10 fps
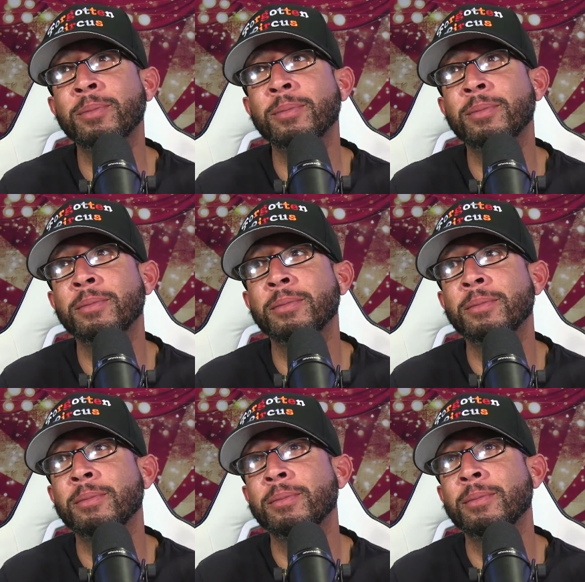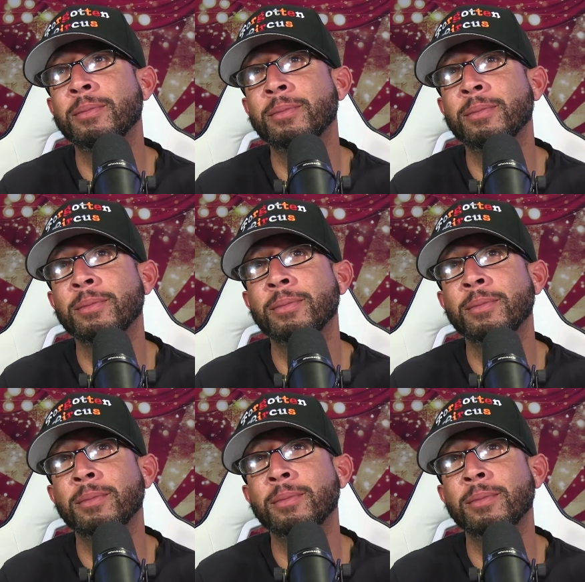
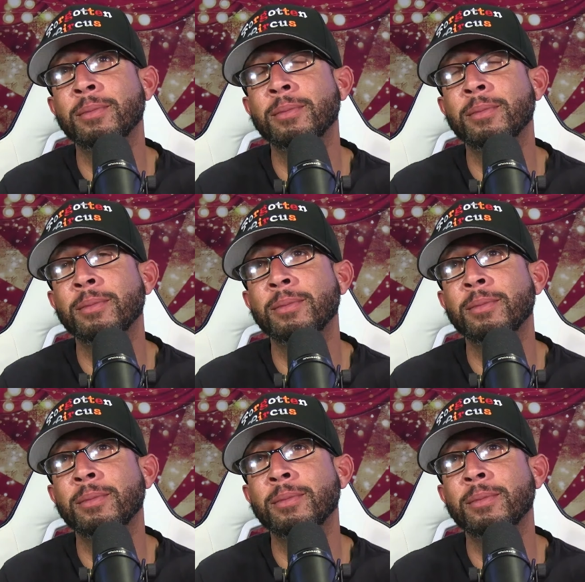(silence)